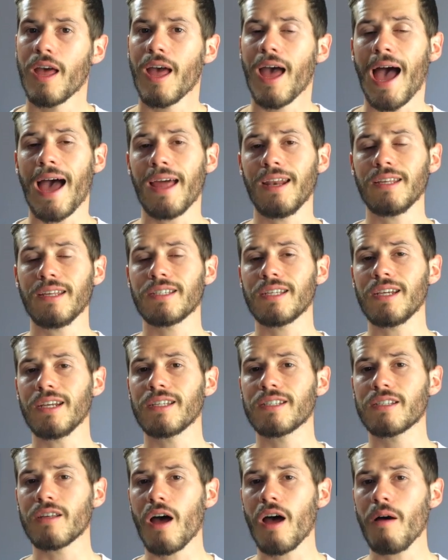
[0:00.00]
And it's an
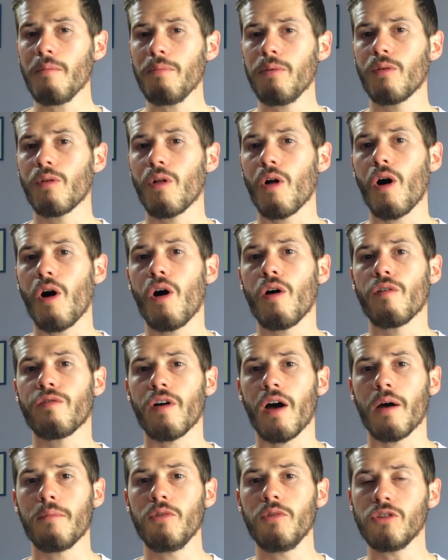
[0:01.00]
example of
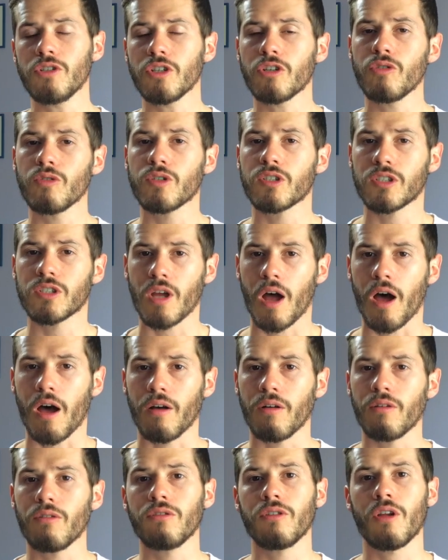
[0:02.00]
a musical
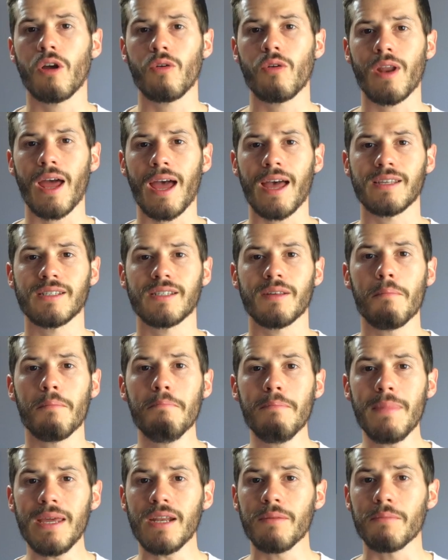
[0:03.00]
style known as
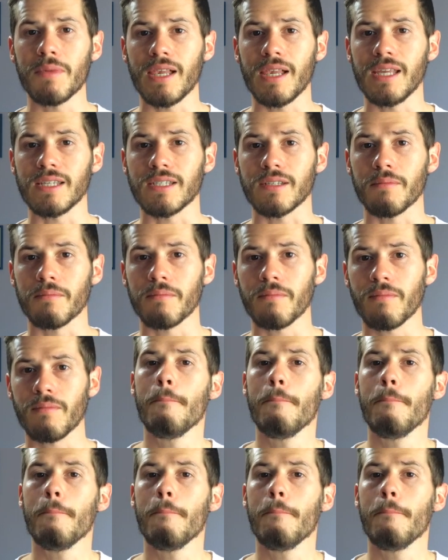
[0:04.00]
minimalism.